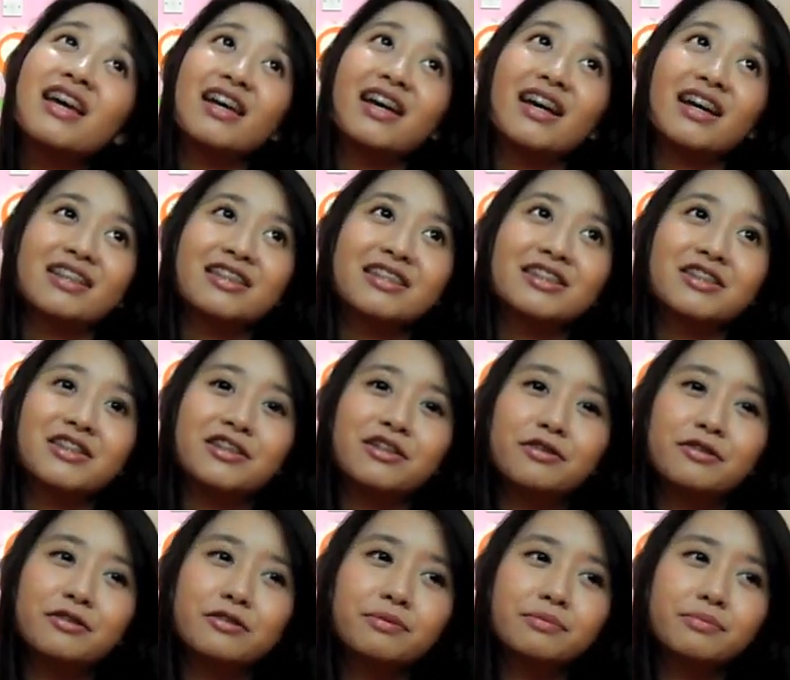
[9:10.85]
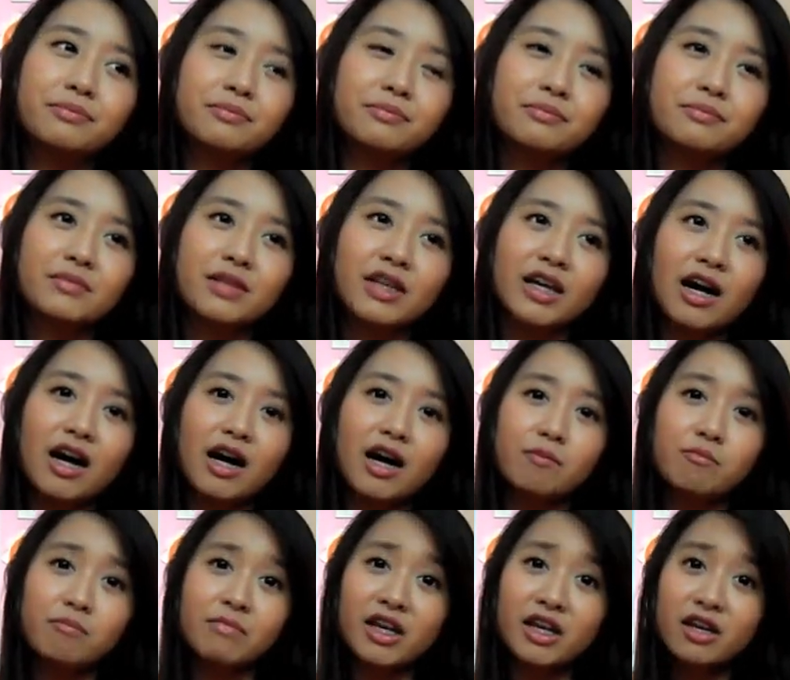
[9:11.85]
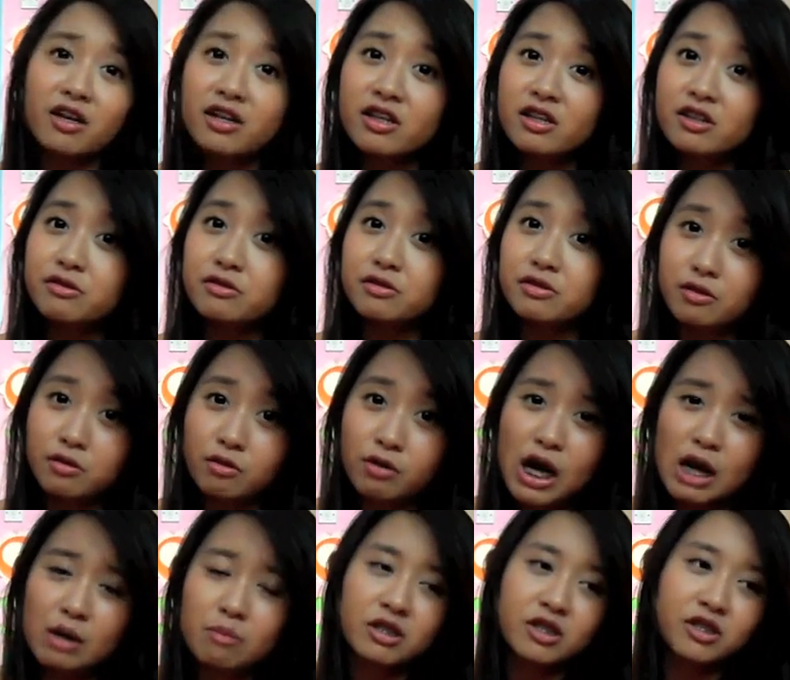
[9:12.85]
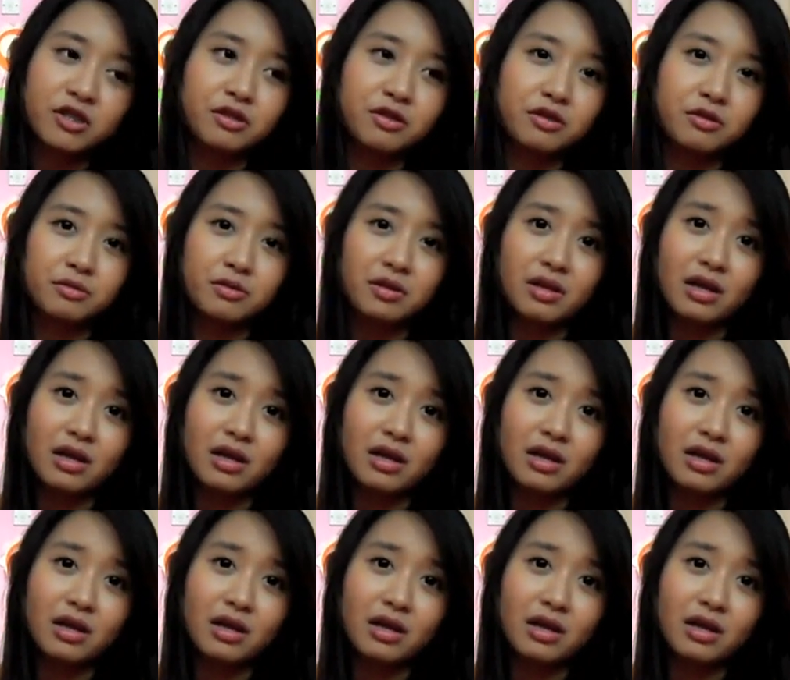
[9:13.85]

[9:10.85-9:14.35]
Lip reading: Yeah, so in order to know how much